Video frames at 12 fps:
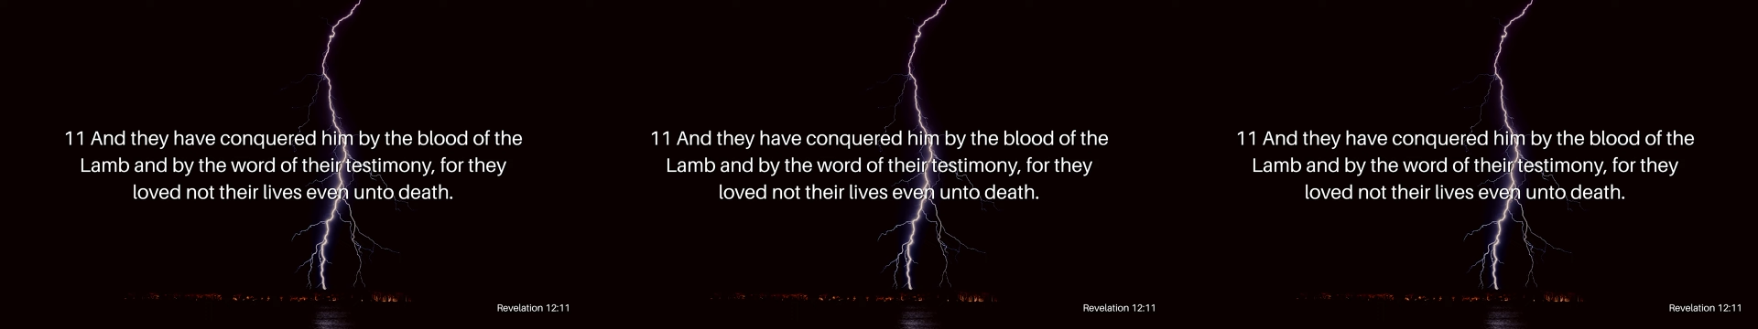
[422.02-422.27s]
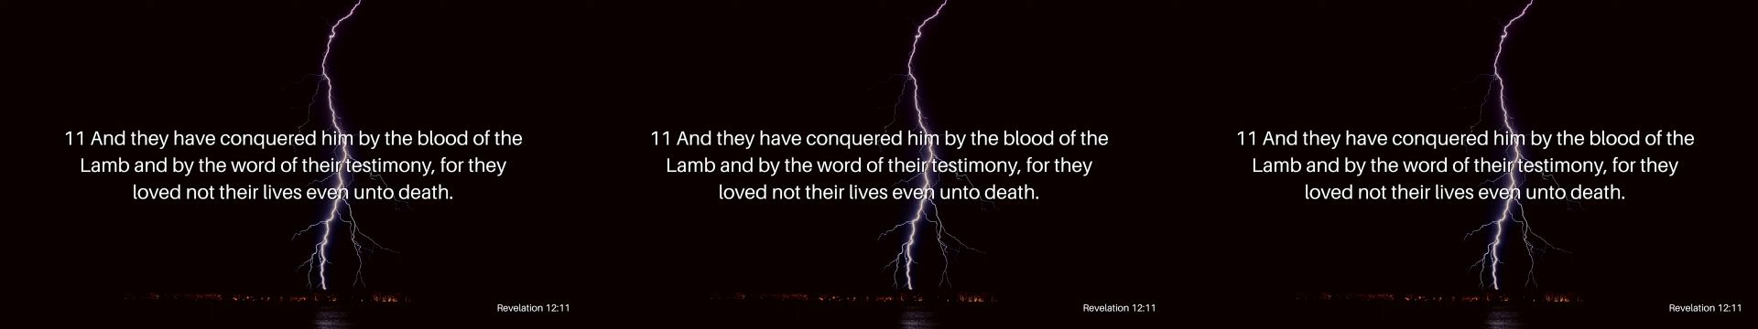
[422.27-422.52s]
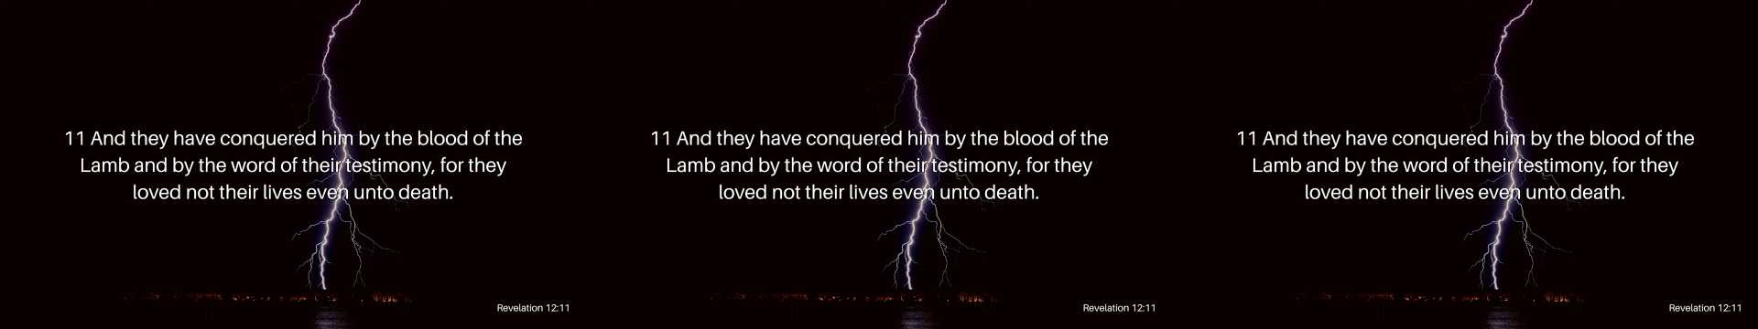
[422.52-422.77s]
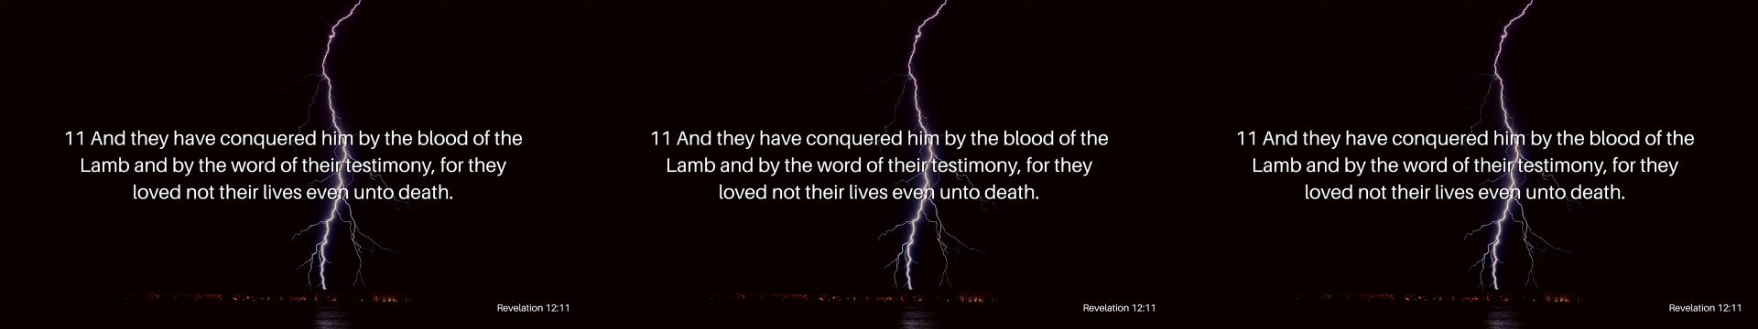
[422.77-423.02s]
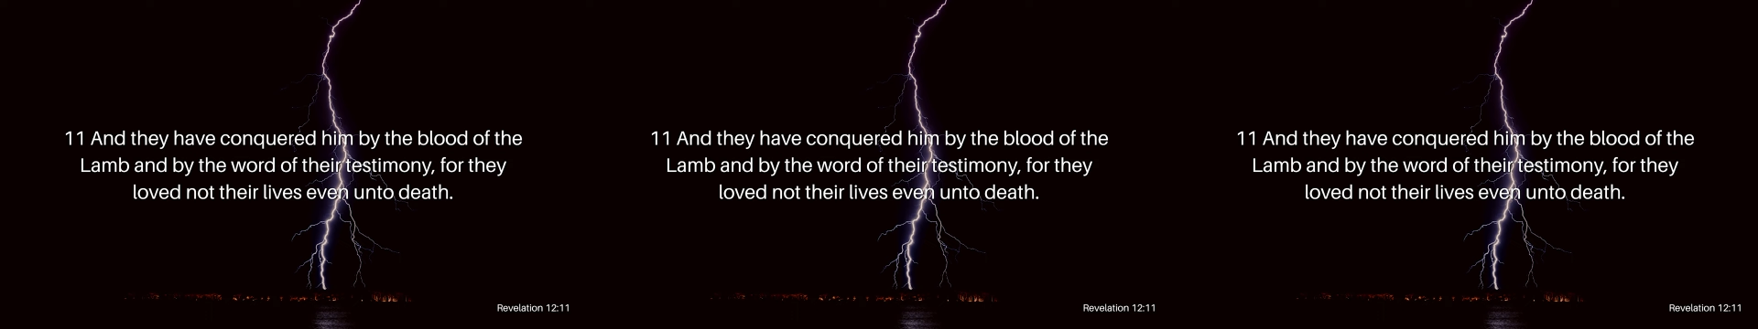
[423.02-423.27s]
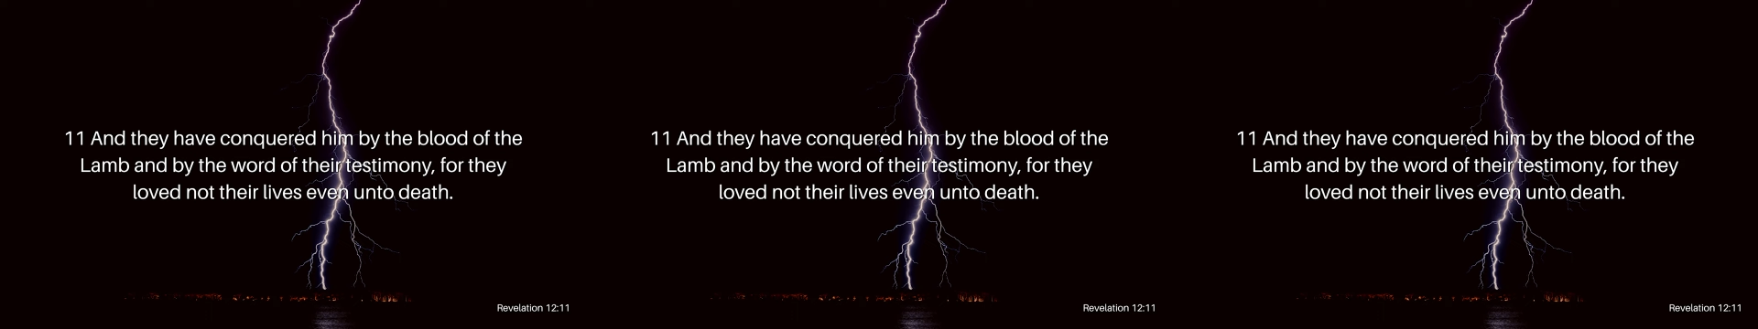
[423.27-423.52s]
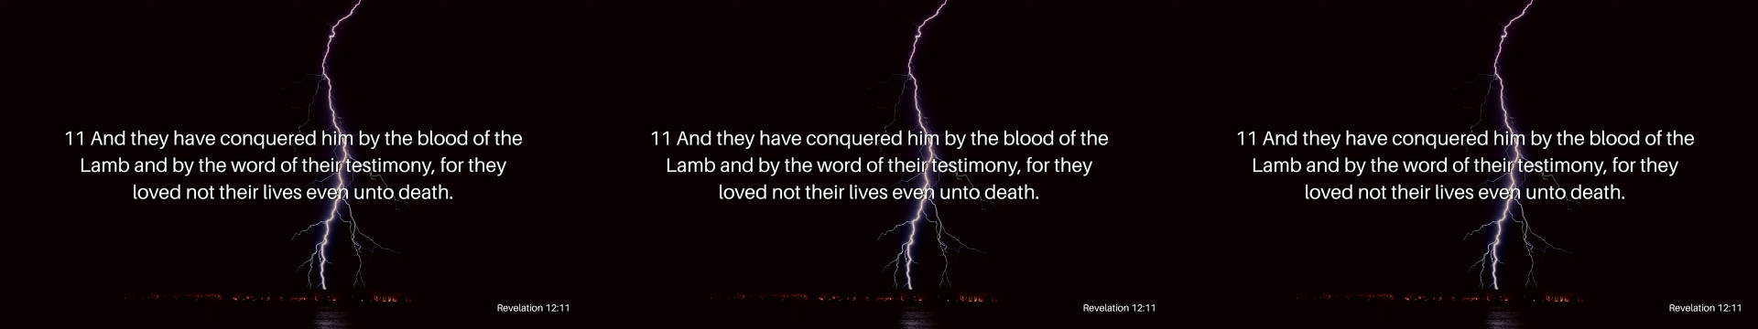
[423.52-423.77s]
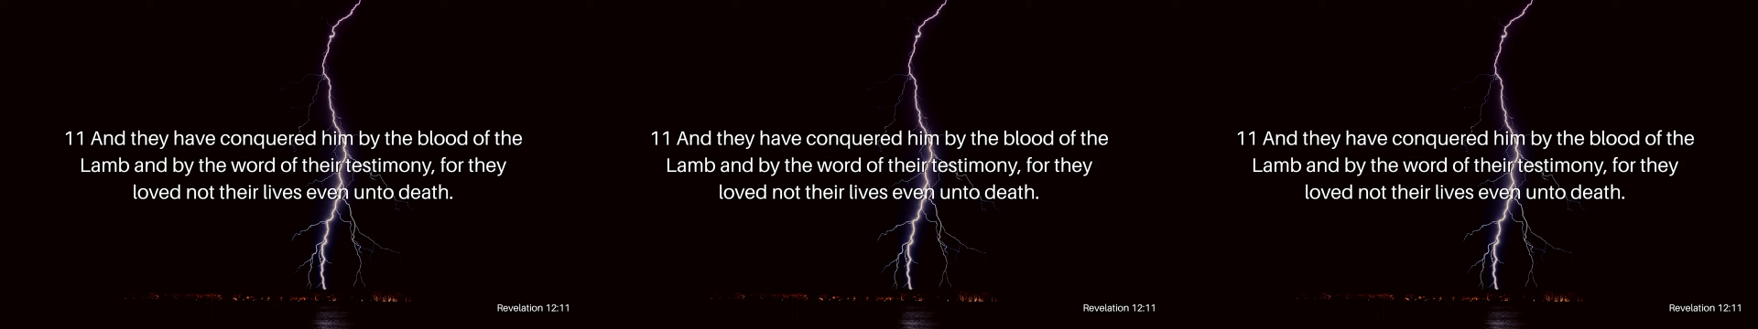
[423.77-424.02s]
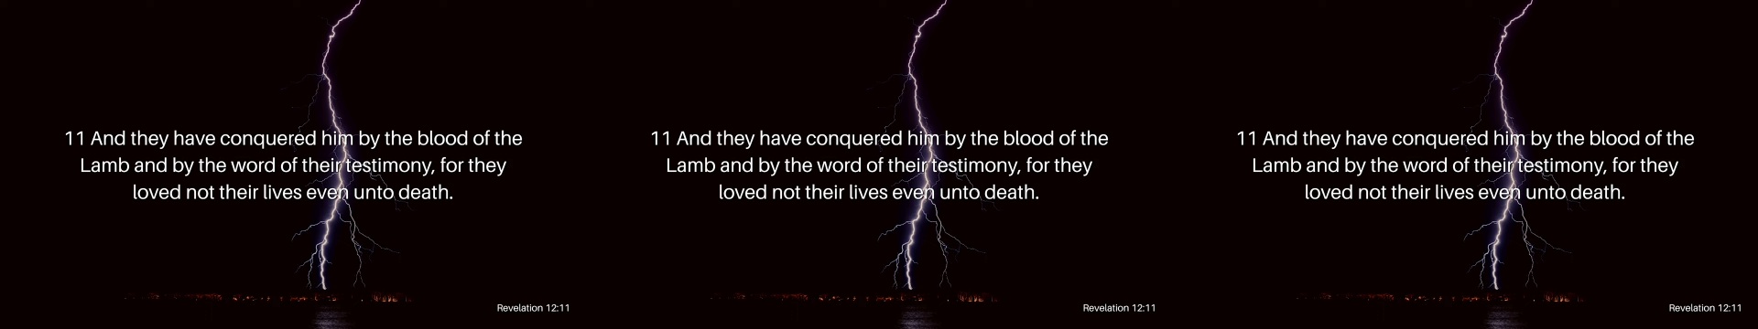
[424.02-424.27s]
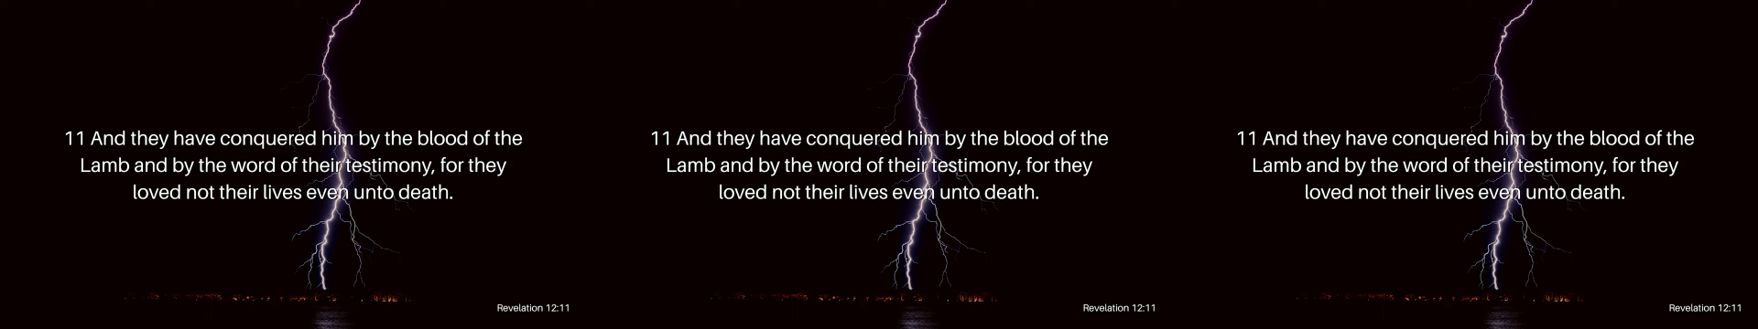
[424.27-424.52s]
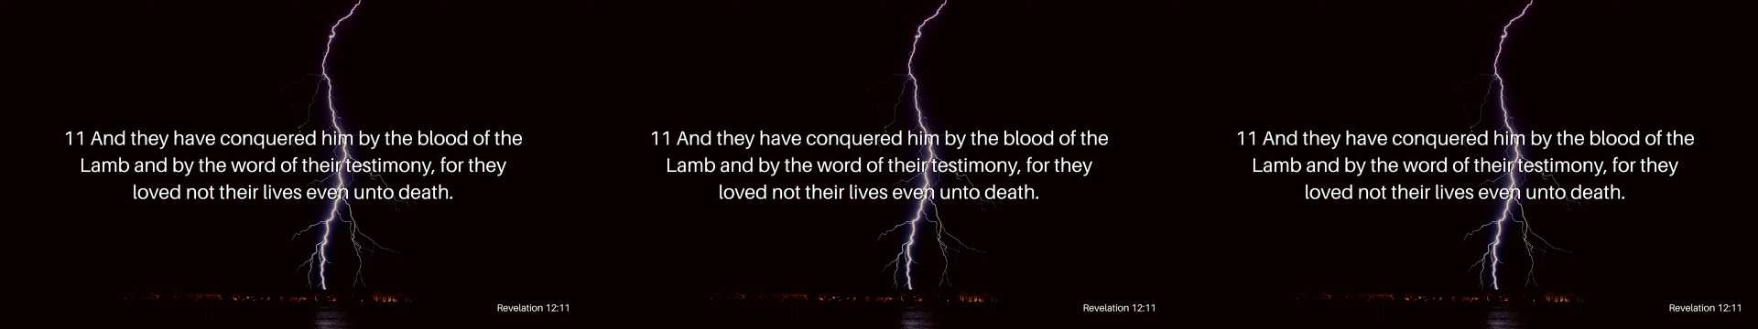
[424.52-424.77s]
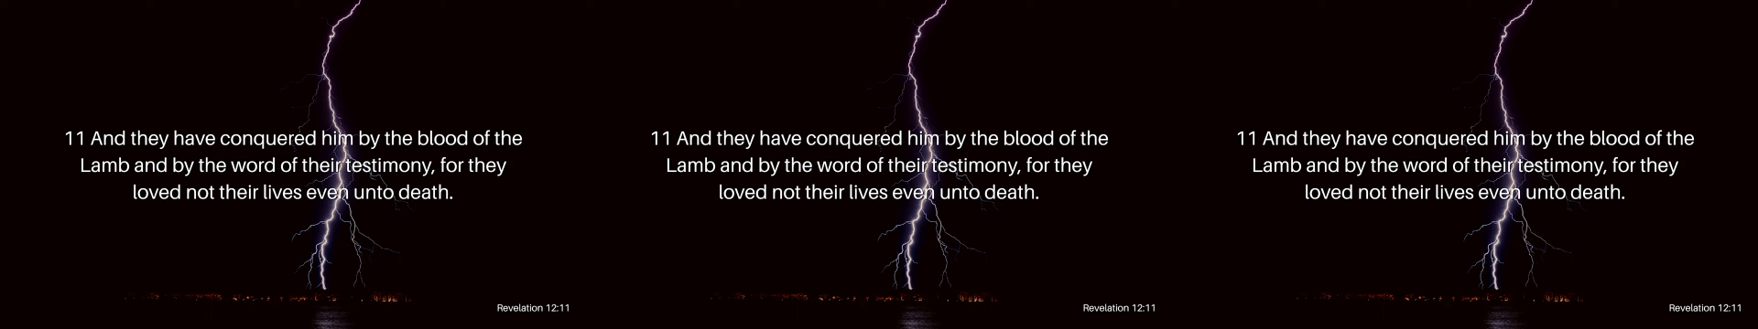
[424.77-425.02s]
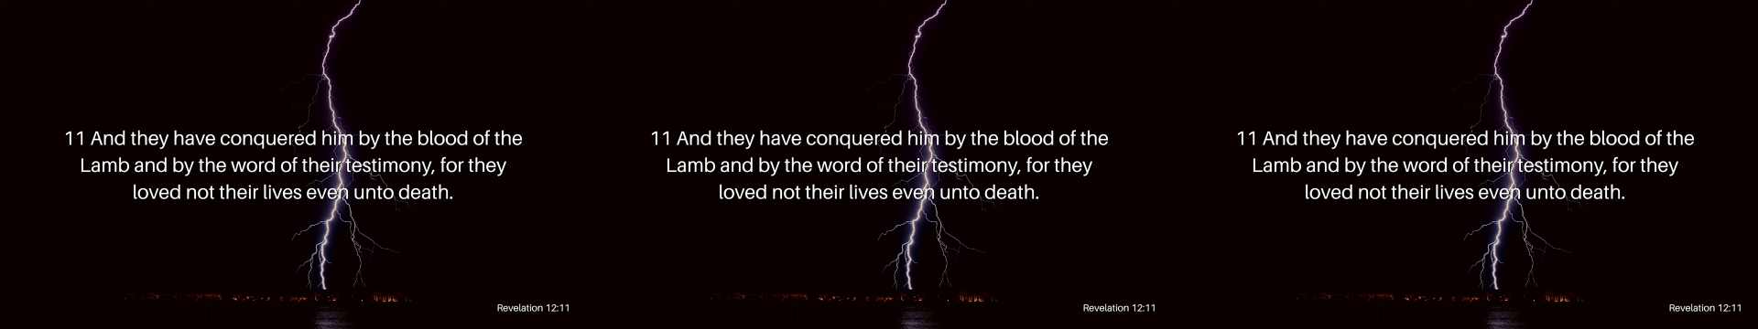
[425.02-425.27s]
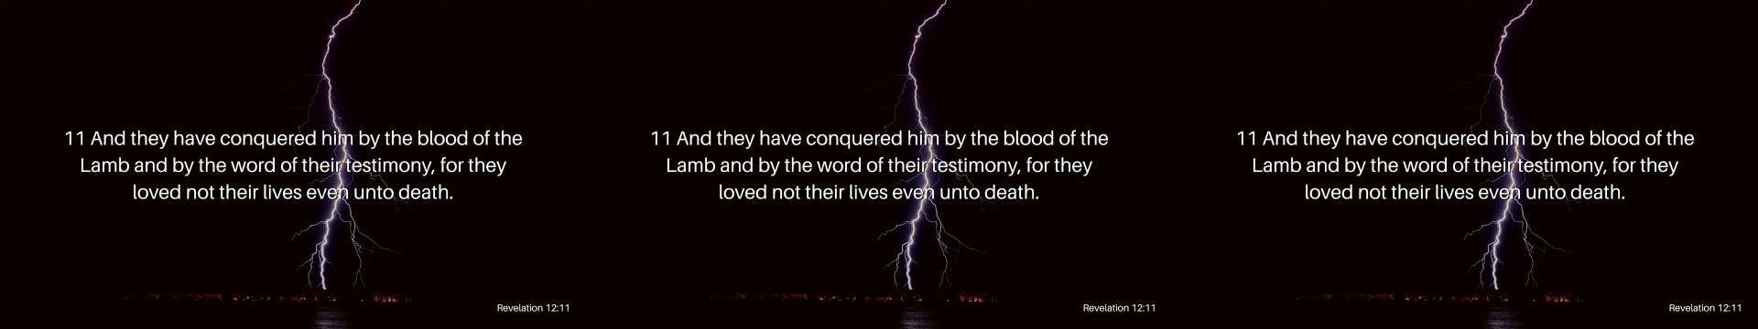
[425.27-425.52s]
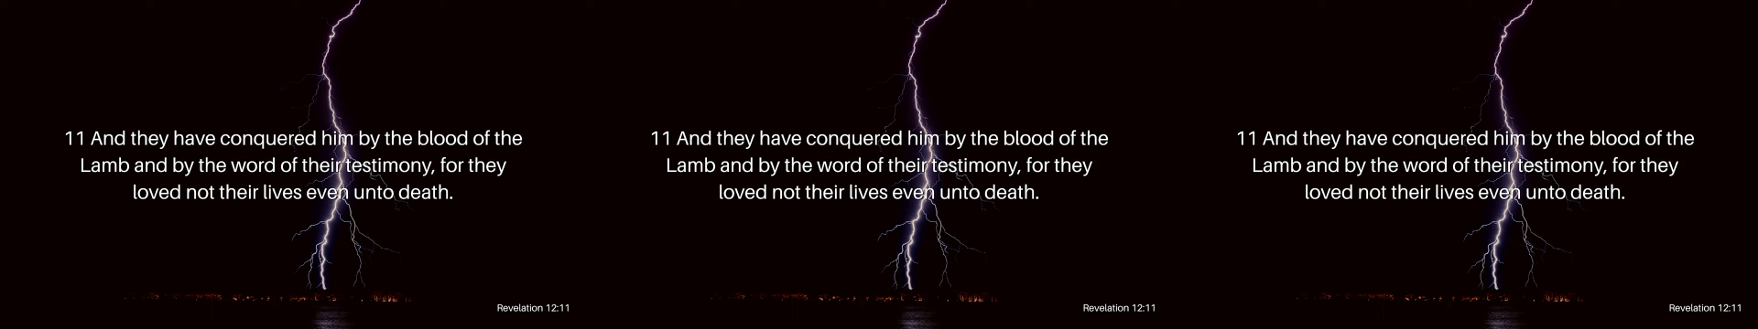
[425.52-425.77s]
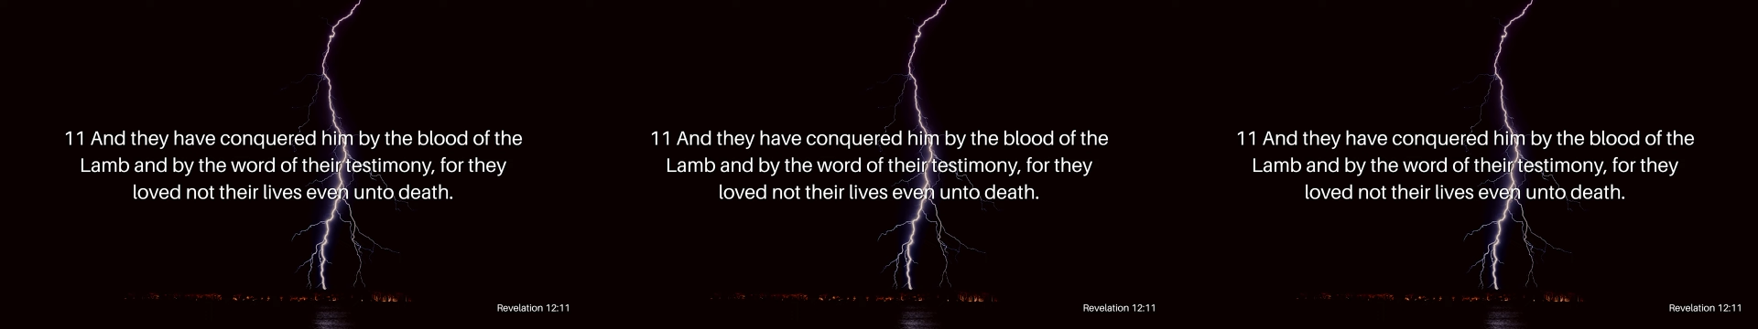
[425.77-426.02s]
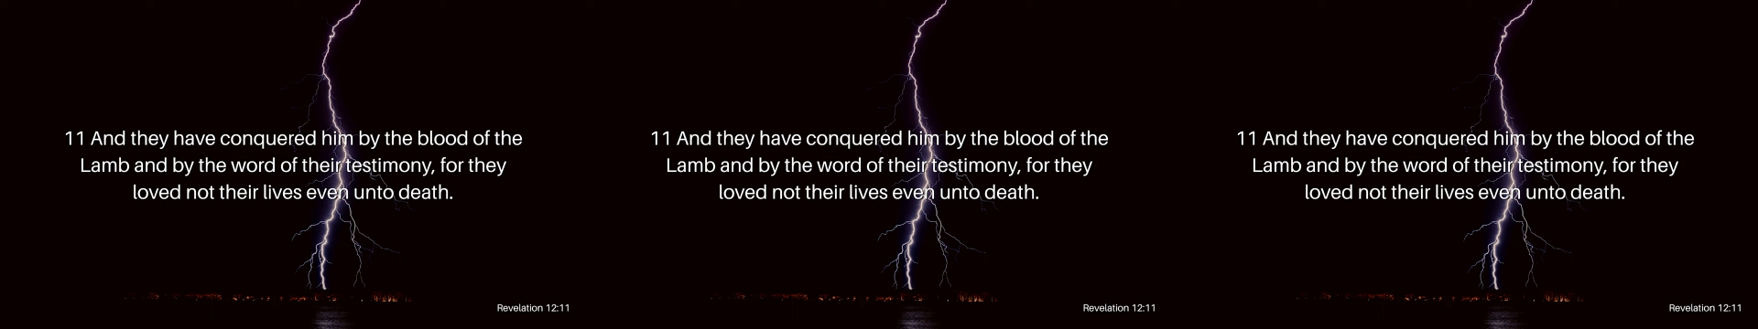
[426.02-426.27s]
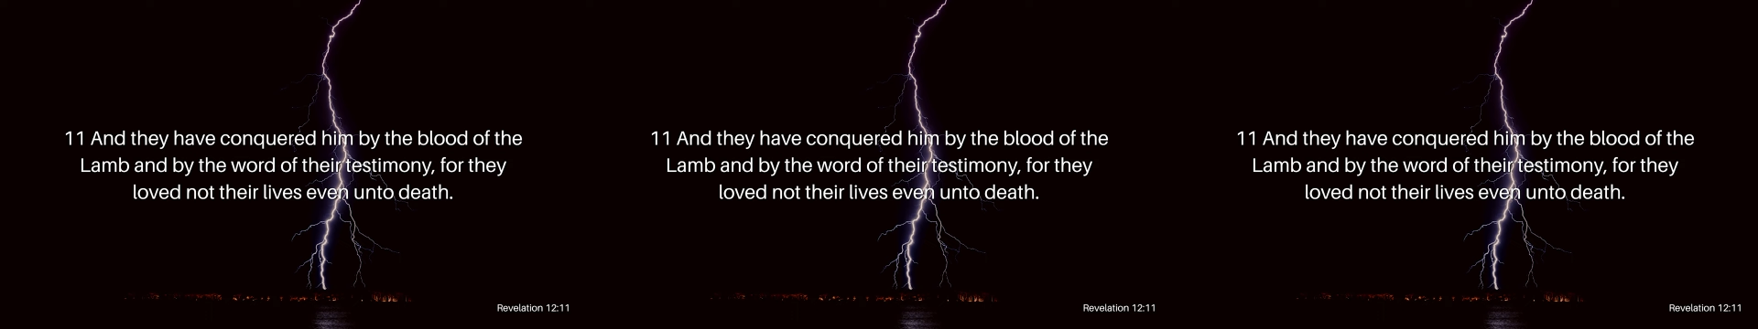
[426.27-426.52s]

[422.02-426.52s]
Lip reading: No face is visible, so there are no lips to read.